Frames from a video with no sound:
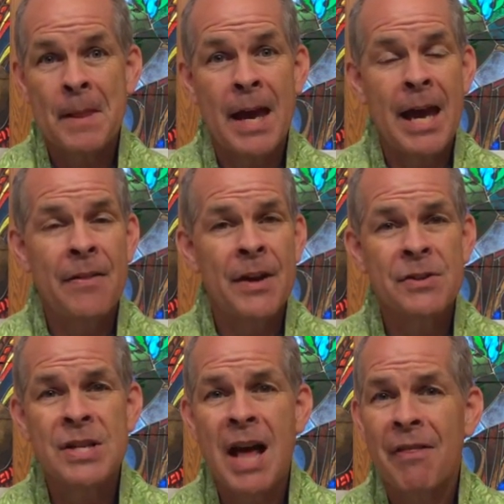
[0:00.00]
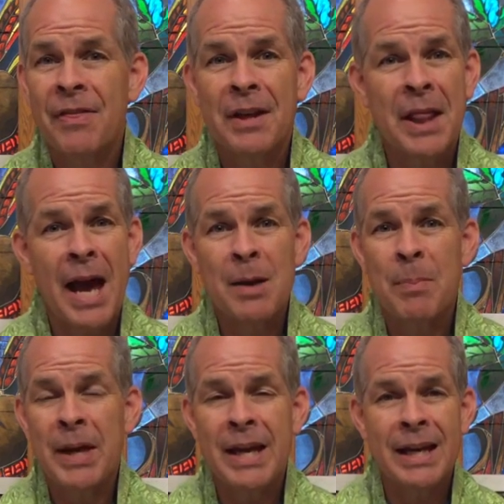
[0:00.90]
And there's nothing like
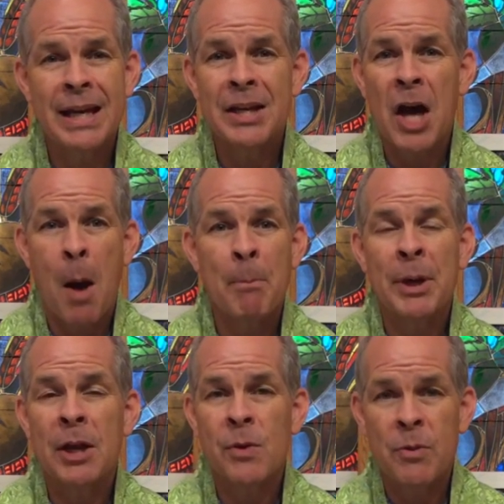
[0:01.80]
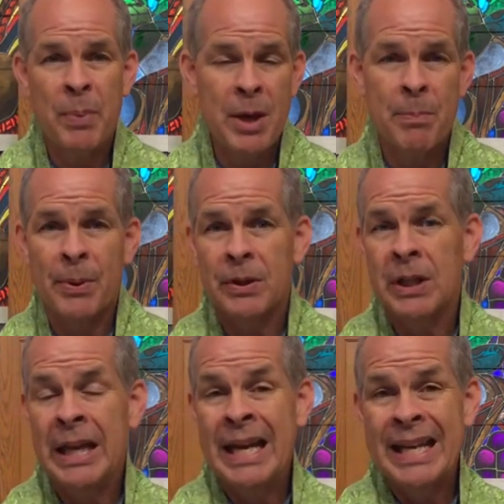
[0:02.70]
being in company with
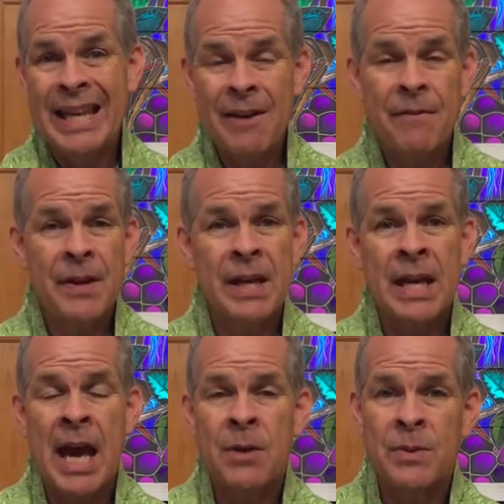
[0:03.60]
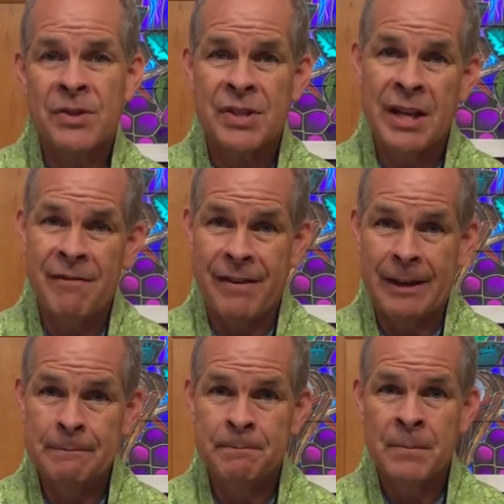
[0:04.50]
people, giving and receiving,